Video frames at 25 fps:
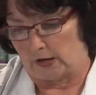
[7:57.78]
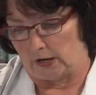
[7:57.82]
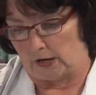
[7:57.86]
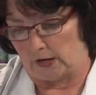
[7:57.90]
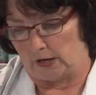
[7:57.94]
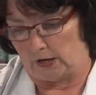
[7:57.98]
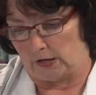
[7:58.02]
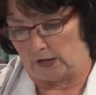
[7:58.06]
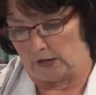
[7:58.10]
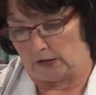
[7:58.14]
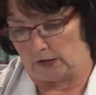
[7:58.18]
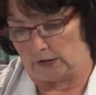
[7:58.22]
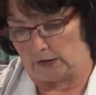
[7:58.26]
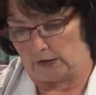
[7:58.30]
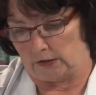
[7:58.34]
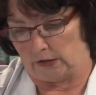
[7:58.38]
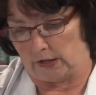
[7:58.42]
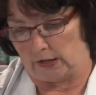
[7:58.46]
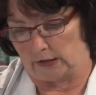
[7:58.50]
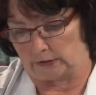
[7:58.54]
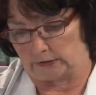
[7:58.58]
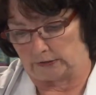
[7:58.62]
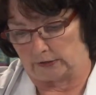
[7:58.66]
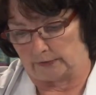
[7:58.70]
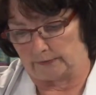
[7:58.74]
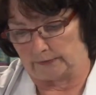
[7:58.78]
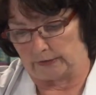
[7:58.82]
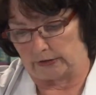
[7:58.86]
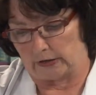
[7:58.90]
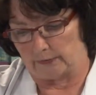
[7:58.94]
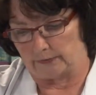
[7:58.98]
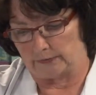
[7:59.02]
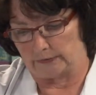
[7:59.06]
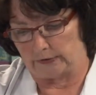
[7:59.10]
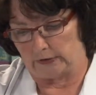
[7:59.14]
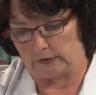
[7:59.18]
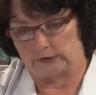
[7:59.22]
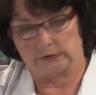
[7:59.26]
And that
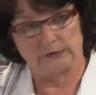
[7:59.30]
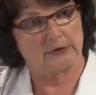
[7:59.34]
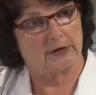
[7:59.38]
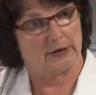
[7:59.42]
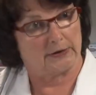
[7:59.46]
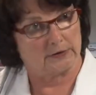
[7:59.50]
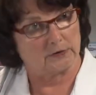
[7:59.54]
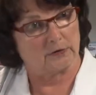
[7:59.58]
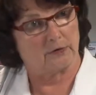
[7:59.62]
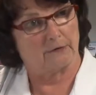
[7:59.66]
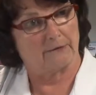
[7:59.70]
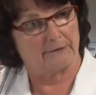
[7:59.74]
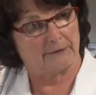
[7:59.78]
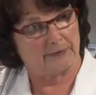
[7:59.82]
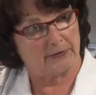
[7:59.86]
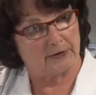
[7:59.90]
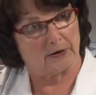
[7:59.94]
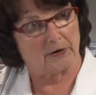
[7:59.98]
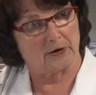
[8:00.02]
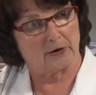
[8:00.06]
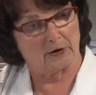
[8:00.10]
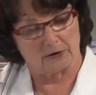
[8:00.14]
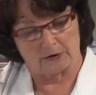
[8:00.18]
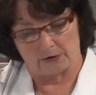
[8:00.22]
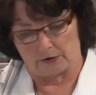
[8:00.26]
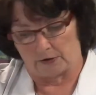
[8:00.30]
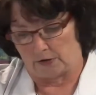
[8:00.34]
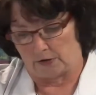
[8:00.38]
sometimes he stays over there.